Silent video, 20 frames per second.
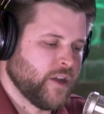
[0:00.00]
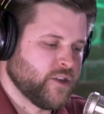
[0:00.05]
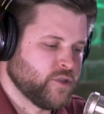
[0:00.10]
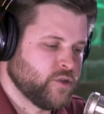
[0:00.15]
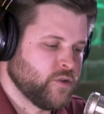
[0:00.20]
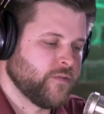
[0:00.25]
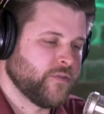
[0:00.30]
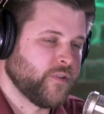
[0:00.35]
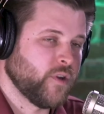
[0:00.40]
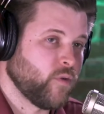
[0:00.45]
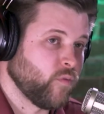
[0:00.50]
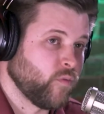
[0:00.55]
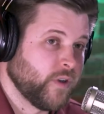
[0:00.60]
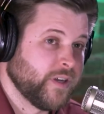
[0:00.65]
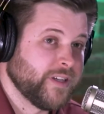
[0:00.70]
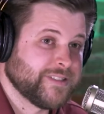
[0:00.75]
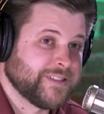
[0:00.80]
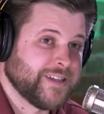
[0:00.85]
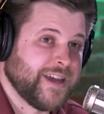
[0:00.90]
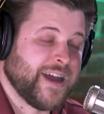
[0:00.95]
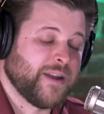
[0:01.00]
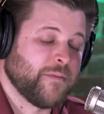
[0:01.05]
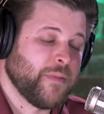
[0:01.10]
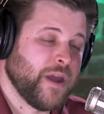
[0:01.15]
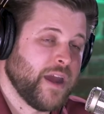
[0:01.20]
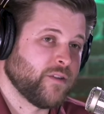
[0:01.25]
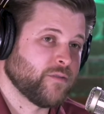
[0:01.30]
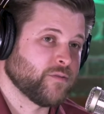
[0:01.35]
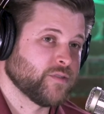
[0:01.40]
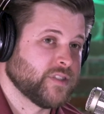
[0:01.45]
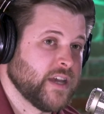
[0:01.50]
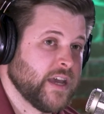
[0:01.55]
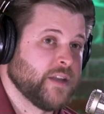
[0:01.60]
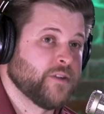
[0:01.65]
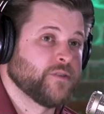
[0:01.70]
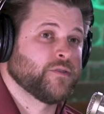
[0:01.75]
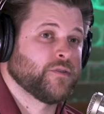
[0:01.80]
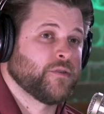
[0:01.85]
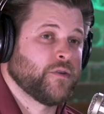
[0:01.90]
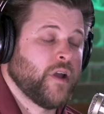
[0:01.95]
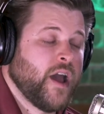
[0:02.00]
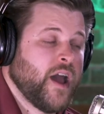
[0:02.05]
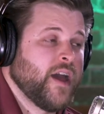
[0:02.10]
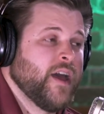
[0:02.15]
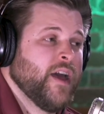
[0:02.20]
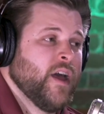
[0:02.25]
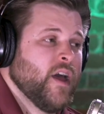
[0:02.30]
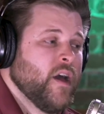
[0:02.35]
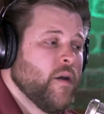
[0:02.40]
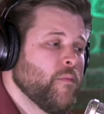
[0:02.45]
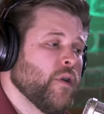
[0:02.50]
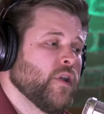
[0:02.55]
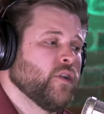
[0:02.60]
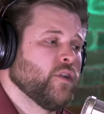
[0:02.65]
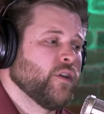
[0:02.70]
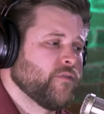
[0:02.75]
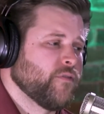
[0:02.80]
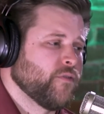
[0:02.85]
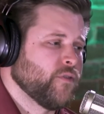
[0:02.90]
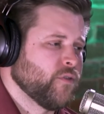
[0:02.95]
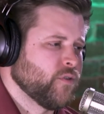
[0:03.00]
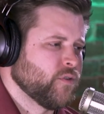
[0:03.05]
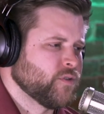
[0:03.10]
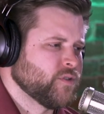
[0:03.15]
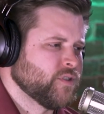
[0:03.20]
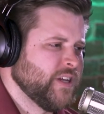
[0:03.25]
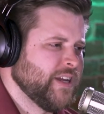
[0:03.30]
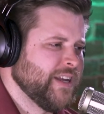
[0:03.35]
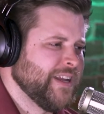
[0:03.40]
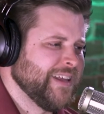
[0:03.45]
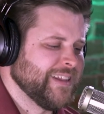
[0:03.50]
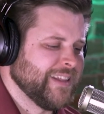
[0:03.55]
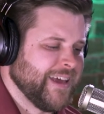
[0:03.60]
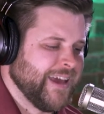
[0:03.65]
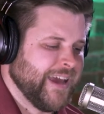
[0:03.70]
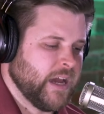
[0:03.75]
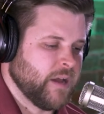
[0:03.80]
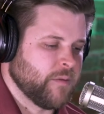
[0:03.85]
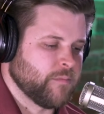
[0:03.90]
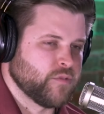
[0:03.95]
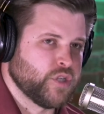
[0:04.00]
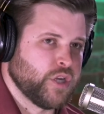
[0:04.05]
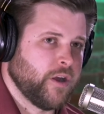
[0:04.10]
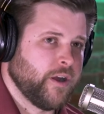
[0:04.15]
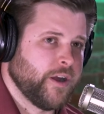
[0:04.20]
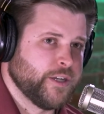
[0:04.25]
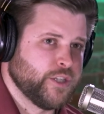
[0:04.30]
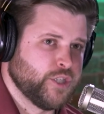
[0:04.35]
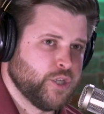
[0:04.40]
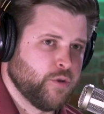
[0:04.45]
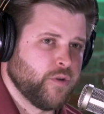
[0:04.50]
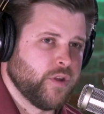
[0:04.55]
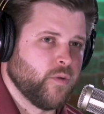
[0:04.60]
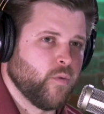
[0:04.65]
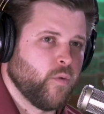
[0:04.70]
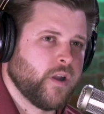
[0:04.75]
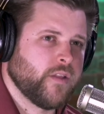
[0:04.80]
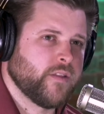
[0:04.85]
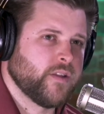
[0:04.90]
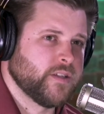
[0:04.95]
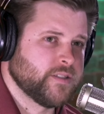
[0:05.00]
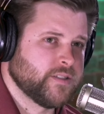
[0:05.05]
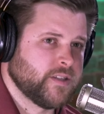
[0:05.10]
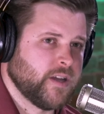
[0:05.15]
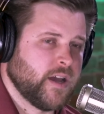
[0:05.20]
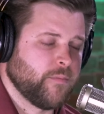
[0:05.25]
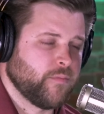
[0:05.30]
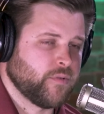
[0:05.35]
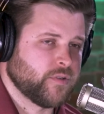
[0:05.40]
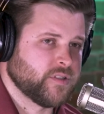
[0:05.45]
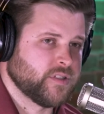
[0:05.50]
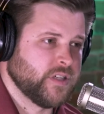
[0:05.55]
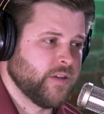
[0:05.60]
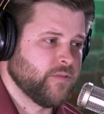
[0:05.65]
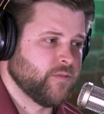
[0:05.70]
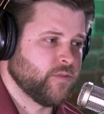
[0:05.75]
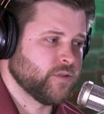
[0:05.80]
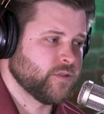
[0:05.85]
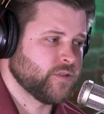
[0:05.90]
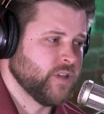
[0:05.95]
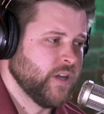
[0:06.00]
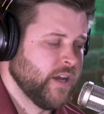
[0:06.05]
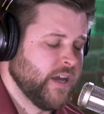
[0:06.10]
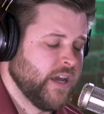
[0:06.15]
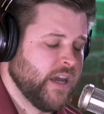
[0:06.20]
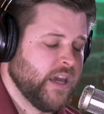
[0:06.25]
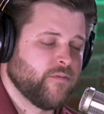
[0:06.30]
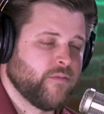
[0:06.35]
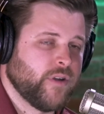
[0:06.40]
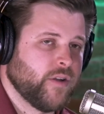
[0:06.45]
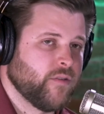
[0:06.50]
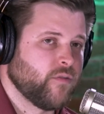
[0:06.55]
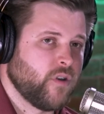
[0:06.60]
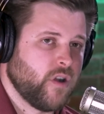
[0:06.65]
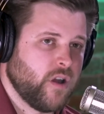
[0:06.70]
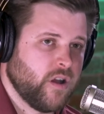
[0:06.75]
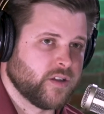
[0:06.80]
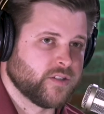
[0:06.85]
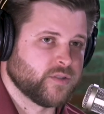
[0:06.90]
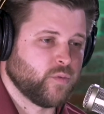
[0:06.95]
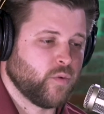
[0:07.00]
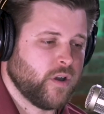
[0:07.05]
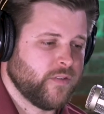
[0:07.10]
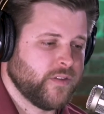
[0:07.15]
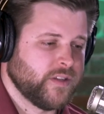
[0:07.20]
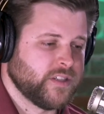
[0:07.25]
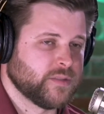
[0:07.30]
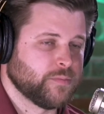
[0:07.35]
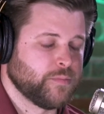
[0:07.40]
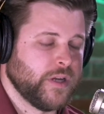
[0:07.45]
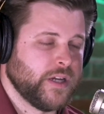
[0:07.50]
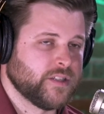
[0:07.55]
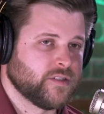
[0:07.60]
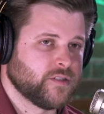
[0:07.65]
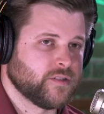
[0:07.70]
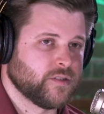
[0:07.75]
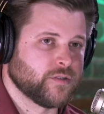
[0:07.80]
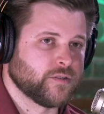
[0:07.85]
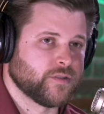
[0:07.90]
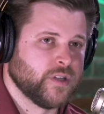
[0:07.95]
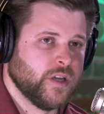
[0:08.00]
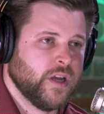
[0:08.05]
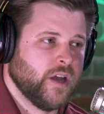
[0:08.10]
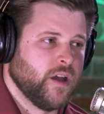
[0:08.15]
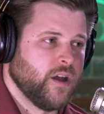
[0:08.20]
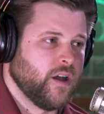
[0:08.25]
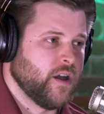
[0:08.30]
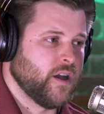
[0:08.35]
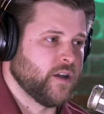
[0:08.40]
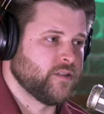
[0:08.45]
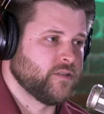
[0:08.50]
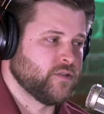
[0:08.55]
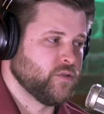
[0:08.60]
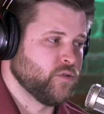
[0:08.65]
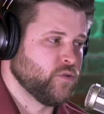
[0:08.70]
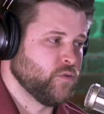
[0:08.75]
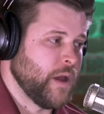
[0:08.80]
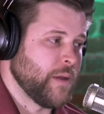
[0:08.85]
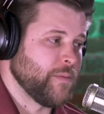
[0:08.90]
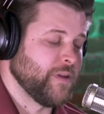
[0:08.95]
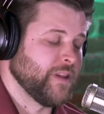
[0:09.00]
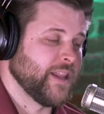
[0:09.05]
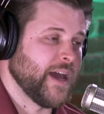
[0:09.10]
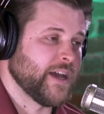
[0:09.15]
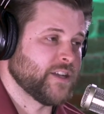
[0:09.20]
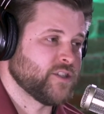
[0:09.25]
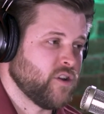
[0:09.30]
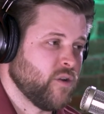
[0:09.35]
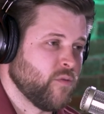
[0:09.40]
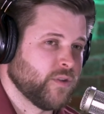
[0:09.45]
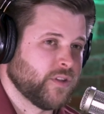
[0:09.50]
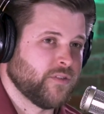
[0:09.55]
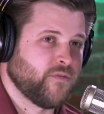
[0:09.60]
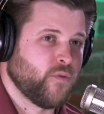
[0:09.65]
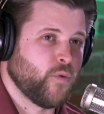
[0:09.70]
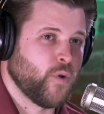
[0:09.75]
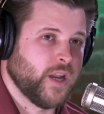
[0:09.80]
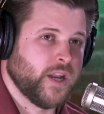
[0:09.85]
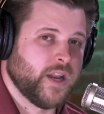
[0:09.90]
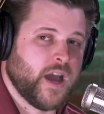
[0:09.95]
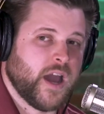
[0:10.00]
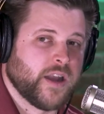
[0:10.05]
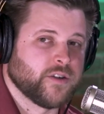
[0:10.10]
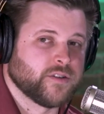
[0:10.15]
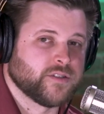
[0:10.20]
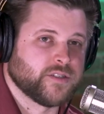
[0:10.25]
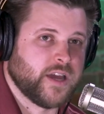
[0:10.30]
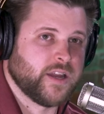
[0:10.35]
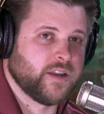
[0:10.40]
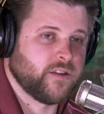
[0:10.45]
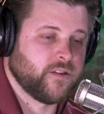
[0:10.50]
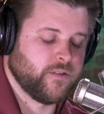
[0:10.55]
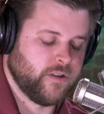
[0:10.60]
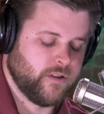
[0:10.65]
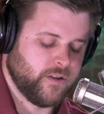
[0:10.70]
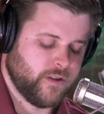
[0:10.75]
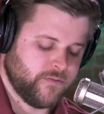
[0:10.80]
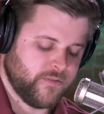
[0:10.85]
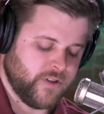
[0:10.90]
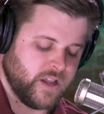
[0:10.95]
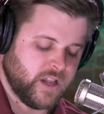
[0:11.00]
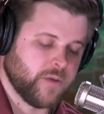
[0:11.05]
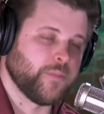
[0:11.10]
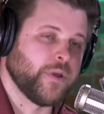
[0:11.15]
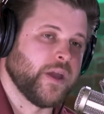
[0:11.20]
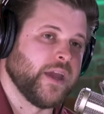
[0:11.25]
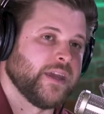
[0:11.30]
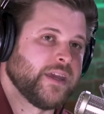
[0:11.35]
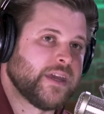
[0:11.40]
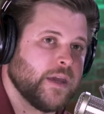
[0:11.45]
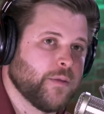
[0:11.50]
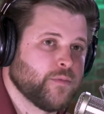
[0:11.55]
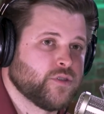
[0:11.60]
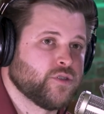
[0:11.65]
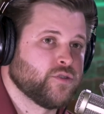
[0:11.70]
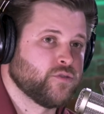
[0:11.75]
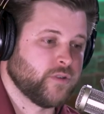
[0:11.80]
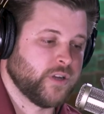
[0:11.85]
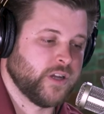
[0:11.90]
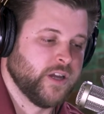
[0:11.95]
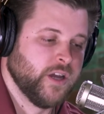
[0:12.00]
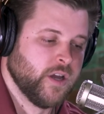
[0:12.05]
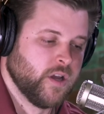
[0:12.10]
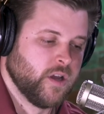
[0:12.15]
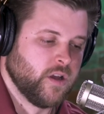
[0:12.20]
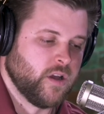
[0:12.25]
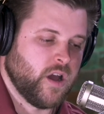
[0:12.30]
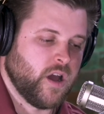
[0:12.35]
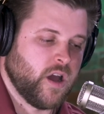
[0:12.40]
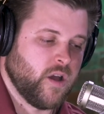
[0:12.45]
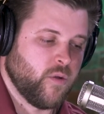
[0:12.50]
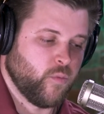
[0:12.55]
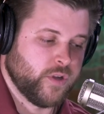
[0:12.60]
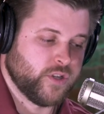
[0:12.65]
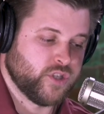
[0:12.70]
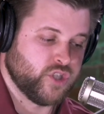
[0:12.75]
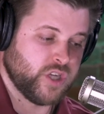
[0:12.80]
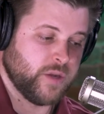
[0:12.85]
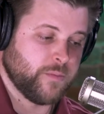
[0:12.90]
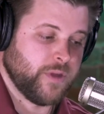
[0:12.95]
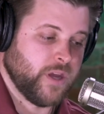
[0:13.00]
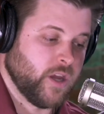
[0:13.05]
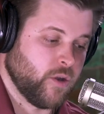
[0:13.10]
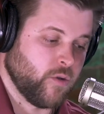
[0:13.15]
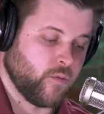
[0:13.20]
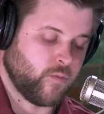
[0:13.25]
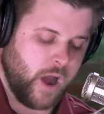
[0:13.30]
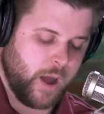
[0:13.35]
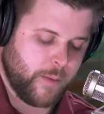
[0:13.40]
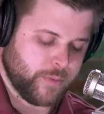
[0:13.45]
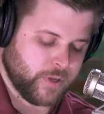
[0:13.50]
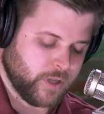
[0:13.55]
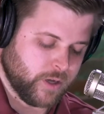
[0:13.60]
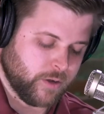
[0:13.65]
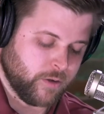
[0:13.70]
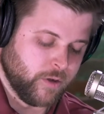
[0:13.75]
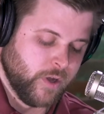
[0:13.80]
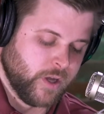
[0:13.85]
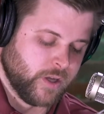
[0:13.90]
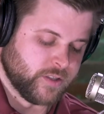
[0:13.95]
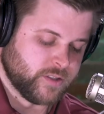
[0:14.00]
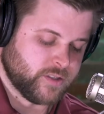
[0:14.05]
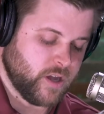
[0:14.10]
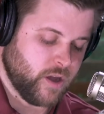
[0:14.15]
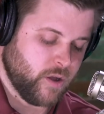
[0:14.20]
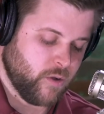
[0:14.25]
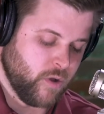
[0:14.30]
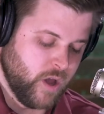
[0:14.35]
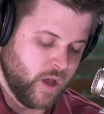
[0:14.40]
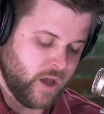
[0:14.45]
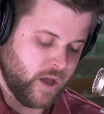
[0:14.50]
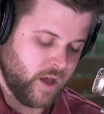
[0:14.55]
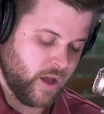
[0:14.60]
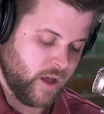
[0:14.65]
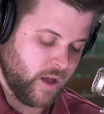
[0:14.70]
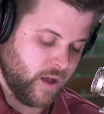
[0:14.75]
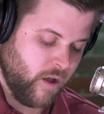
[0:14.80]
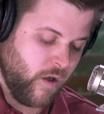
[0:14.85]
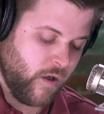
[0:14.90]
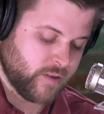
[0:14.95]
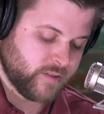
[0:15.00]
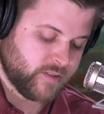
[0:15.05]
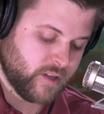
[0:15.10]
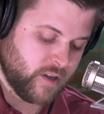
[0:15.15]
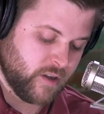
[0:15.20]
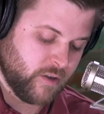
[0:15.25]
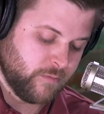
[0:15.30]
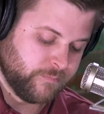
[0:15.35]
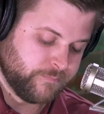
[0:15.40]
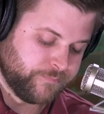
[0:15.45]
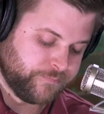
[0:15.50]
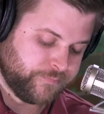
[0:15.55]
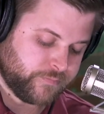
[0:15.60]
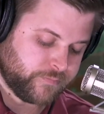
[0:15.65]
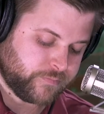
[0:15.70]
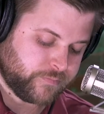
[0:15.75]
not sure if they'll re-sign Emmanuel Sanders or not, but look for CeeDee Lamb, Jerry Judy, one of these type receivers, Henry Ruggs, one of these speedsters, to maybe latch on with the 49ers and to develop a chemistry with Jimmy Garoppolo. So also,